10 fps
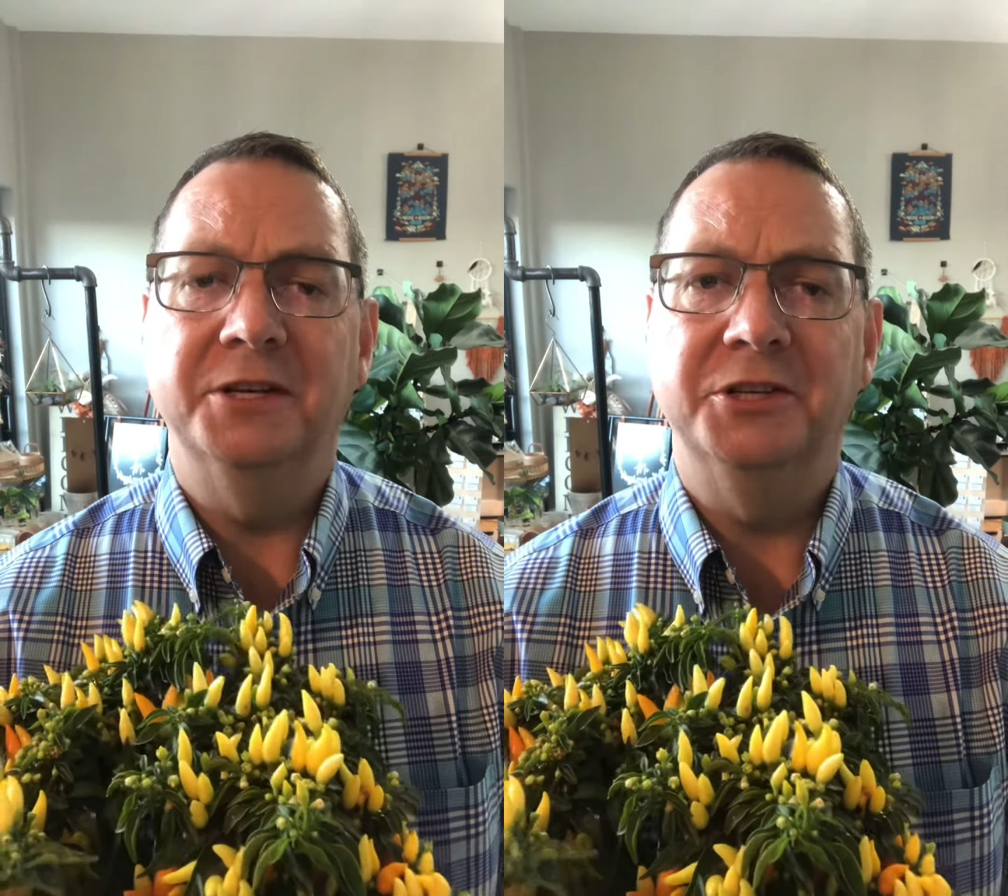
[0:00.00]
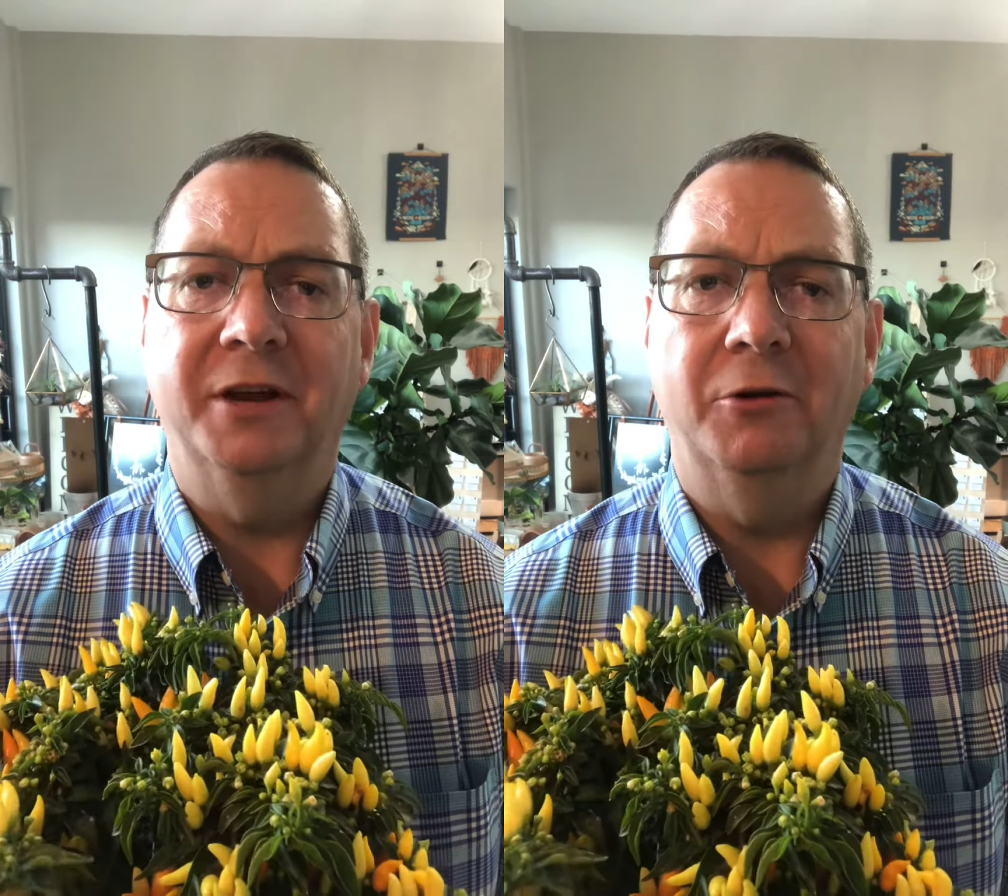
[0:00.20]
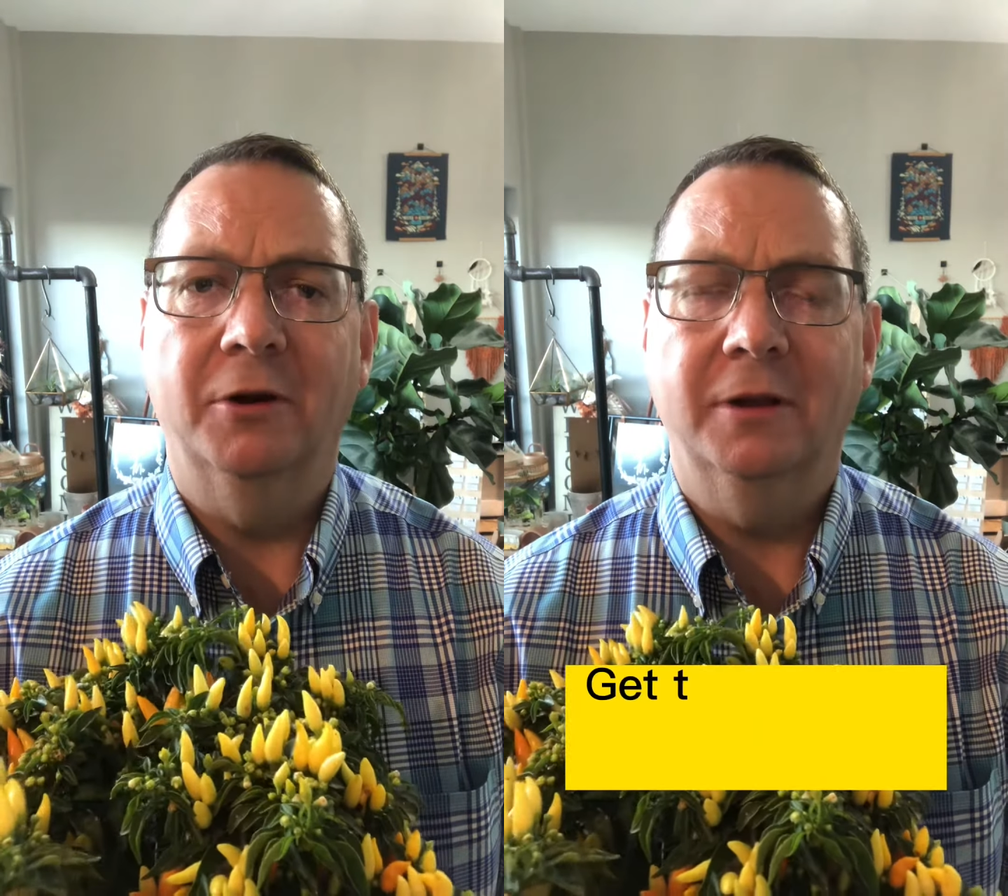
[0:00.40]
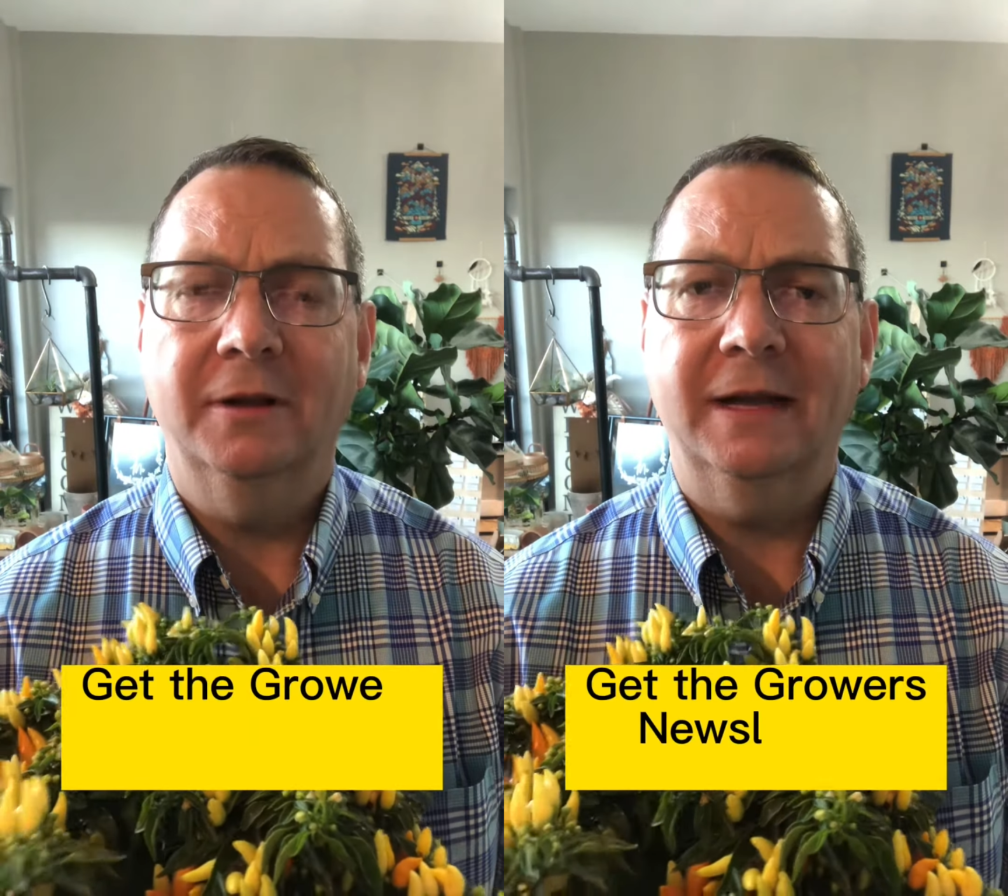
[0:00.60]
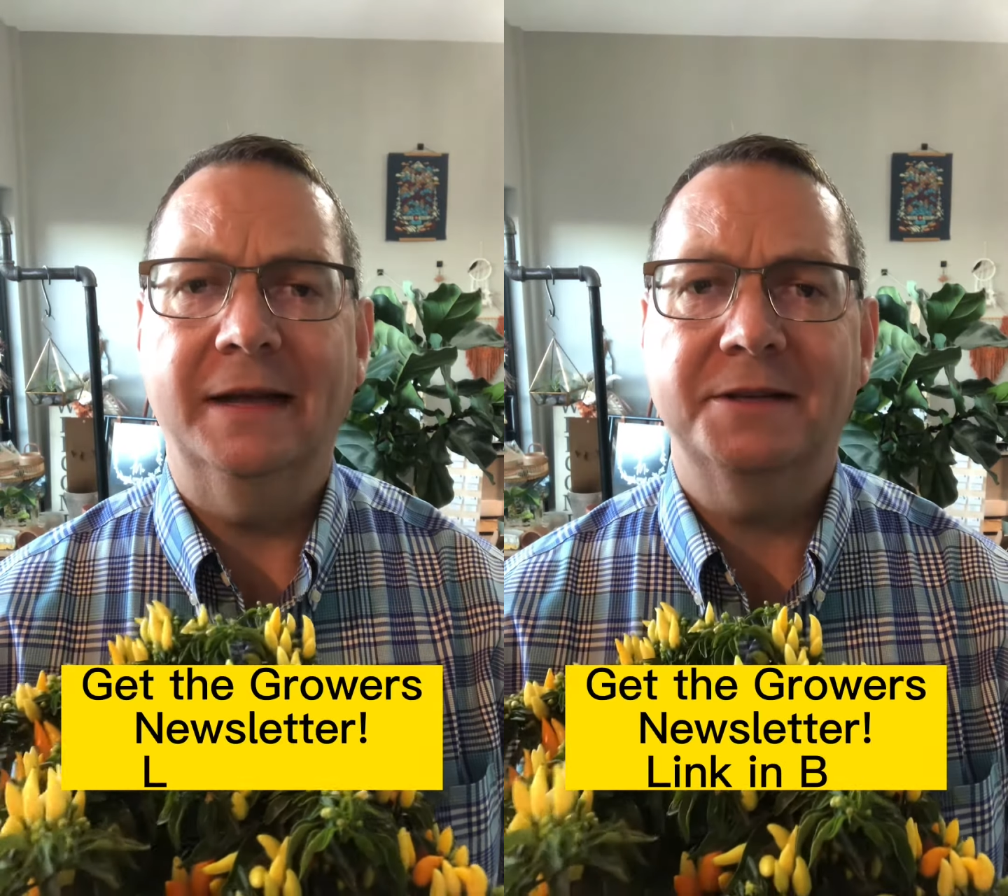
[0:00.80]
general,
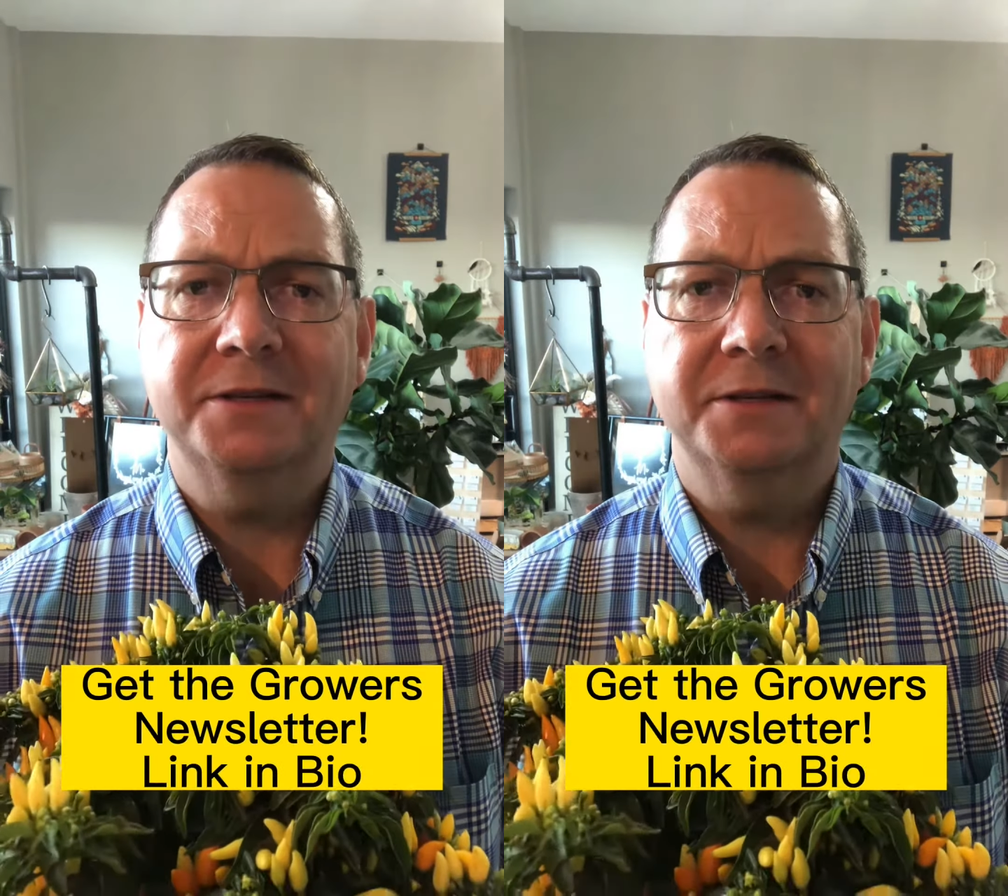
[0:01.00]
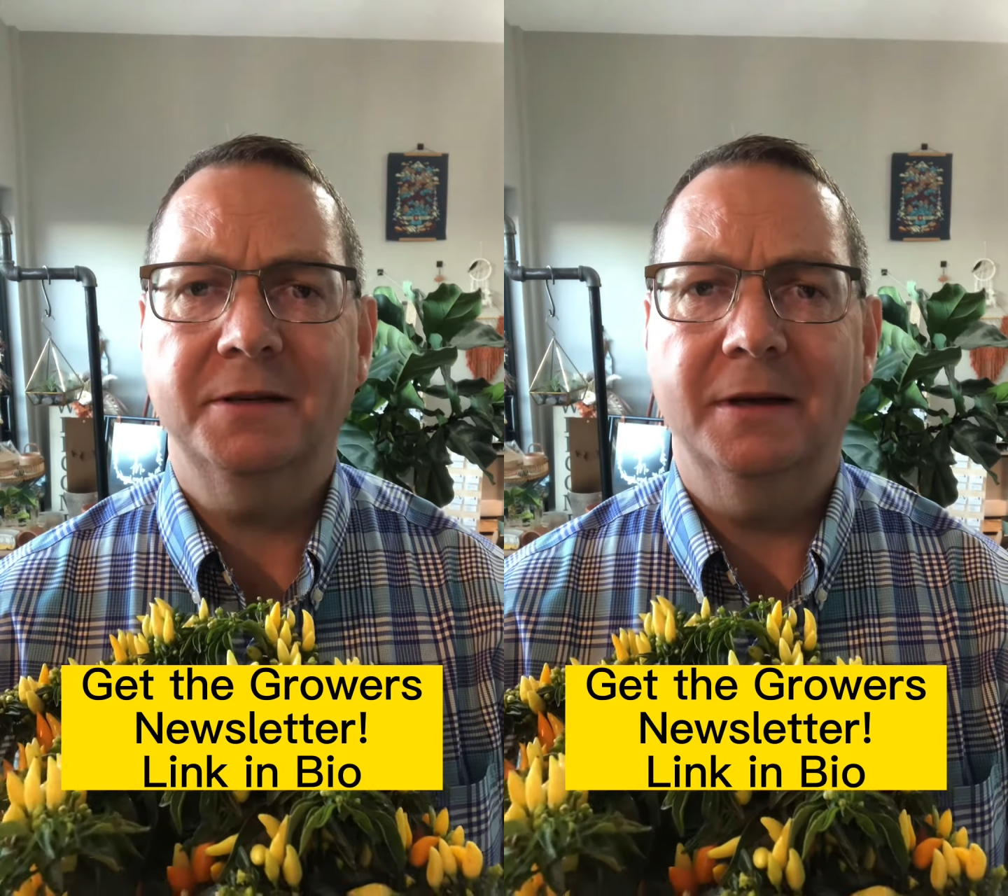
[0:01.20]
it's